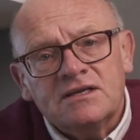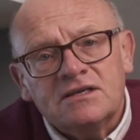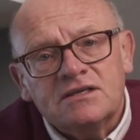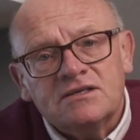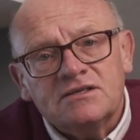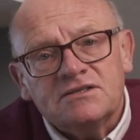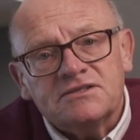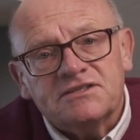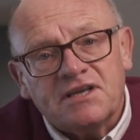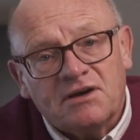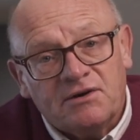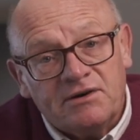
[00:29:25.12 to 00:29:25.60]

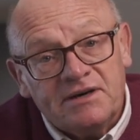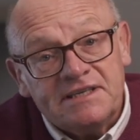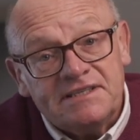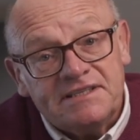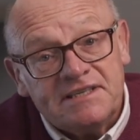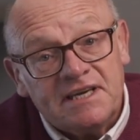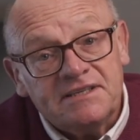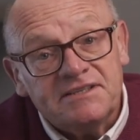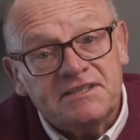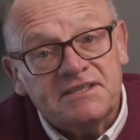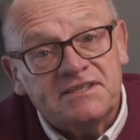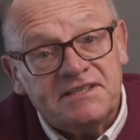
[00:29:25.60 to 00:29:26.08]
So I
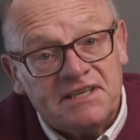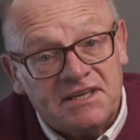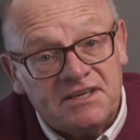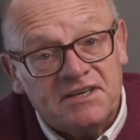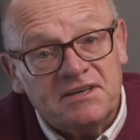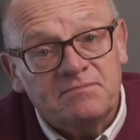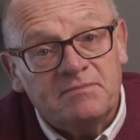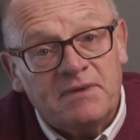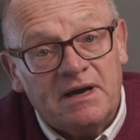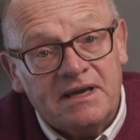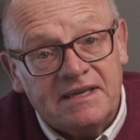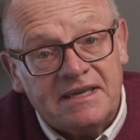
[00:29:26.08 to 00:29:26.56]
tend to set up
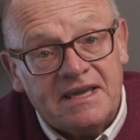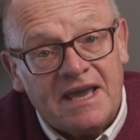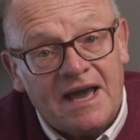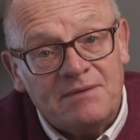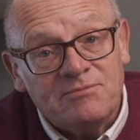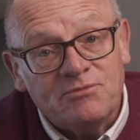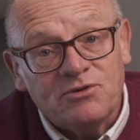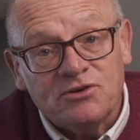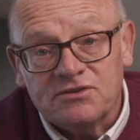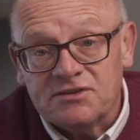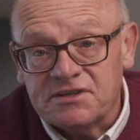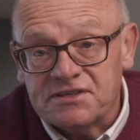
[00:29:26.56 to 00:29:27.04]
my
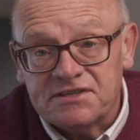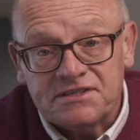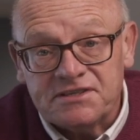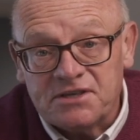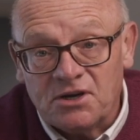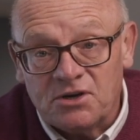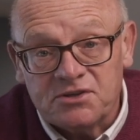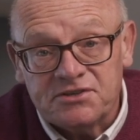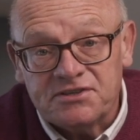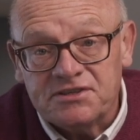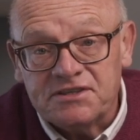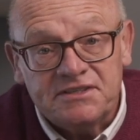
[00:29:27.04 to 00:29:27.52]
camera at the
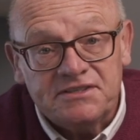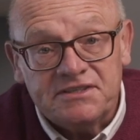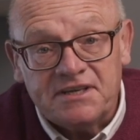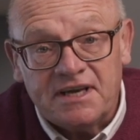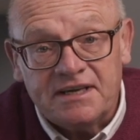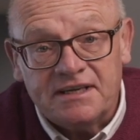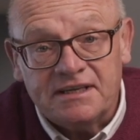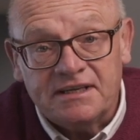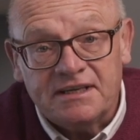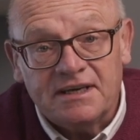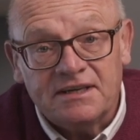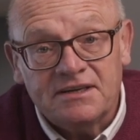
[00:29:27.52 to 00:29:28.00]
start of the
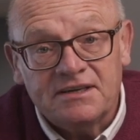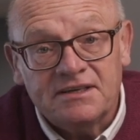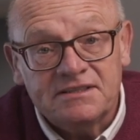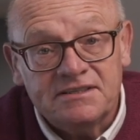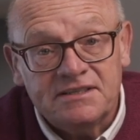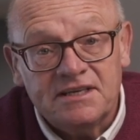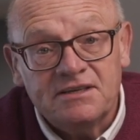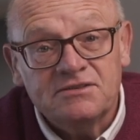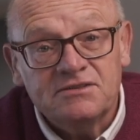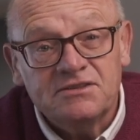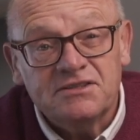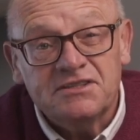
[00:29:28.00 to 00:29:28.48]
day and I
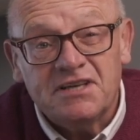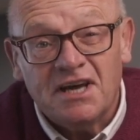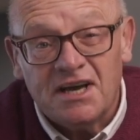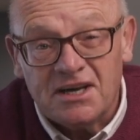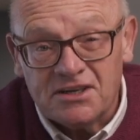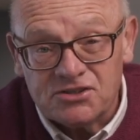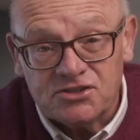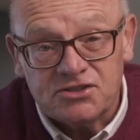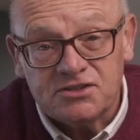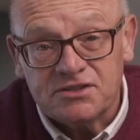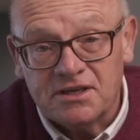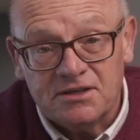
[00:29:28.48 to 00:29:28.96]
don't
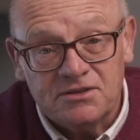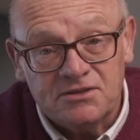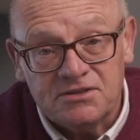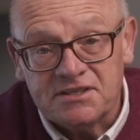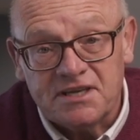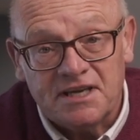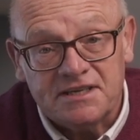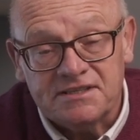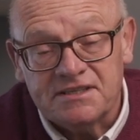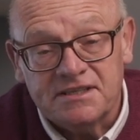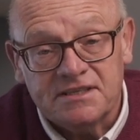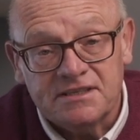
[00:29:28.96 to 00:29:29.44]
touch those
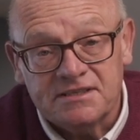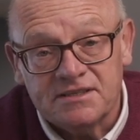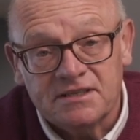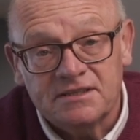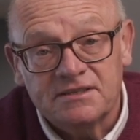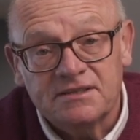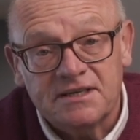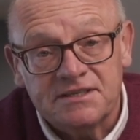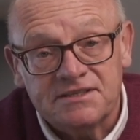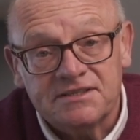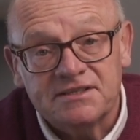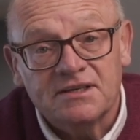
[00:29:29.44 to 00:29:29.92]
settings
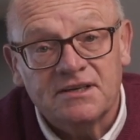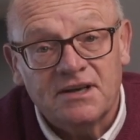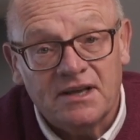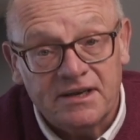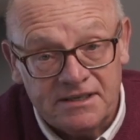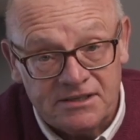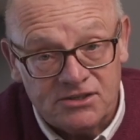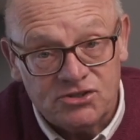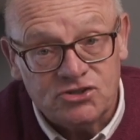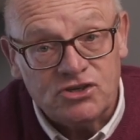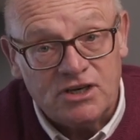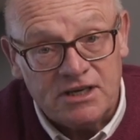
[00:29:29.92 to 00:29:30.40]
unless the
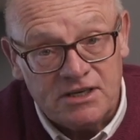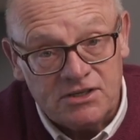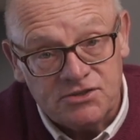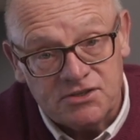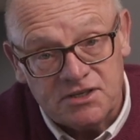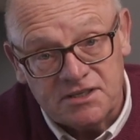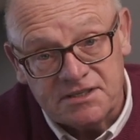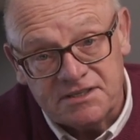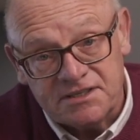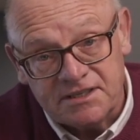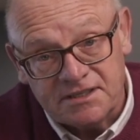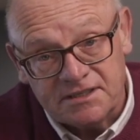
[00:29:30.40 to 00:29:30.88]
light
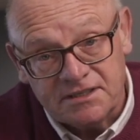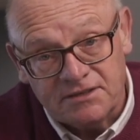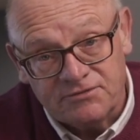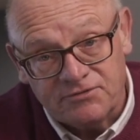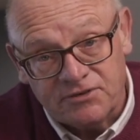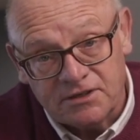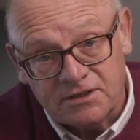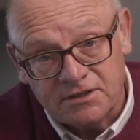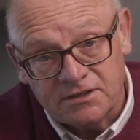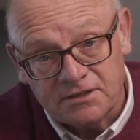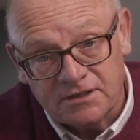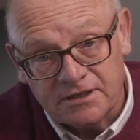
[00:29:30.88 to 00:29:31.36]
changes
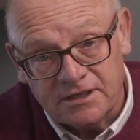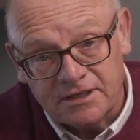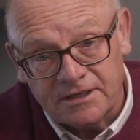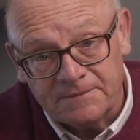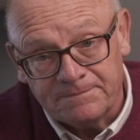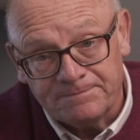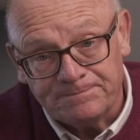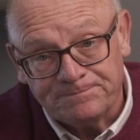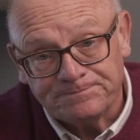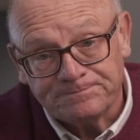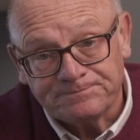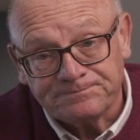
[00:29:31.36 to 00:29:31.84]
significantly.
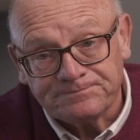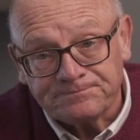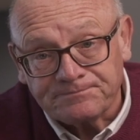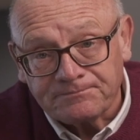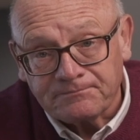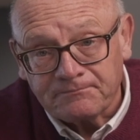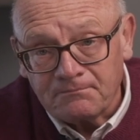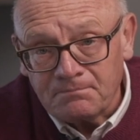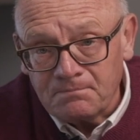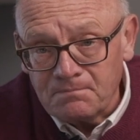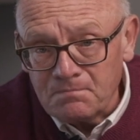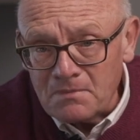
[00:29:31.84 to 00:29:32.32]

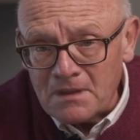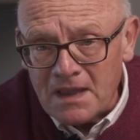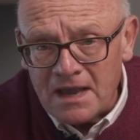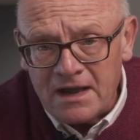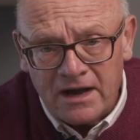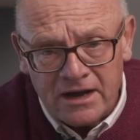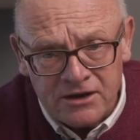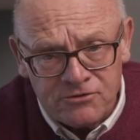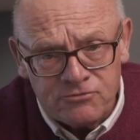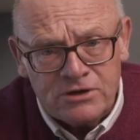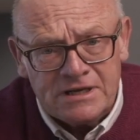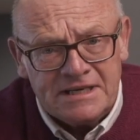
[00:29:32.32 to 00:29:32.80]

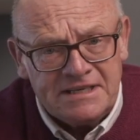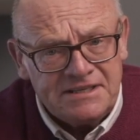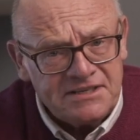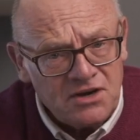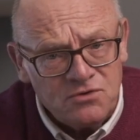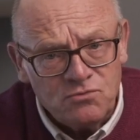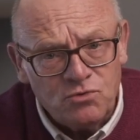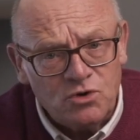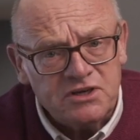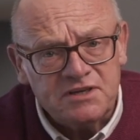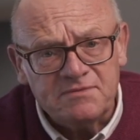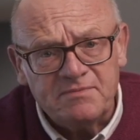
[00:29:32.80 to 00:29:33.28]
I really don't
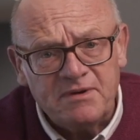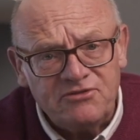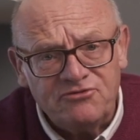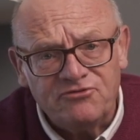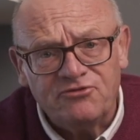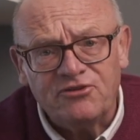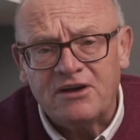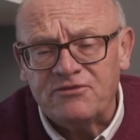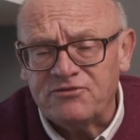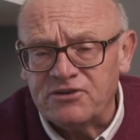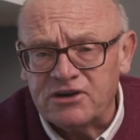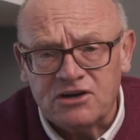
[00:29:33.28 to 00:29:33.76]
want to be
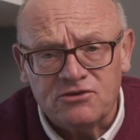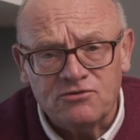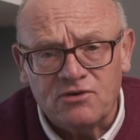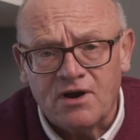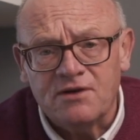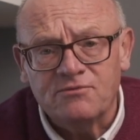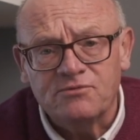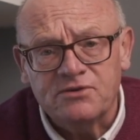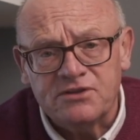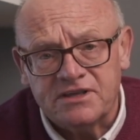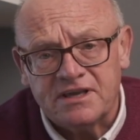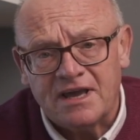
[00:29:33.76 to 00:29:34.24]
faffing around
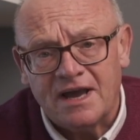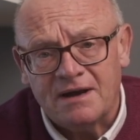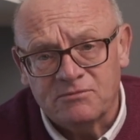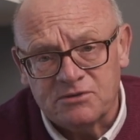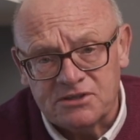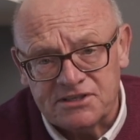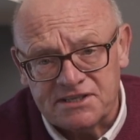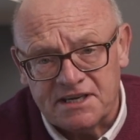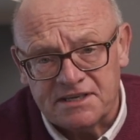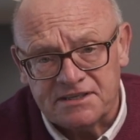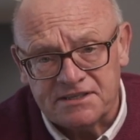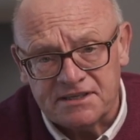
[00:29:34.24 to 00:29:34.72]
with camera
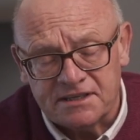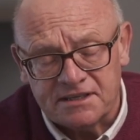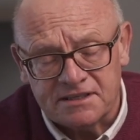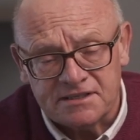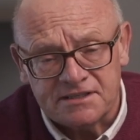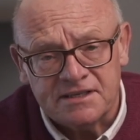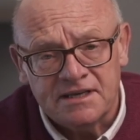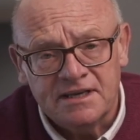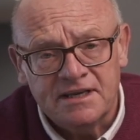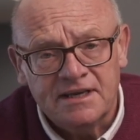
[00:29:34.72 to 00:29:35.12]
settings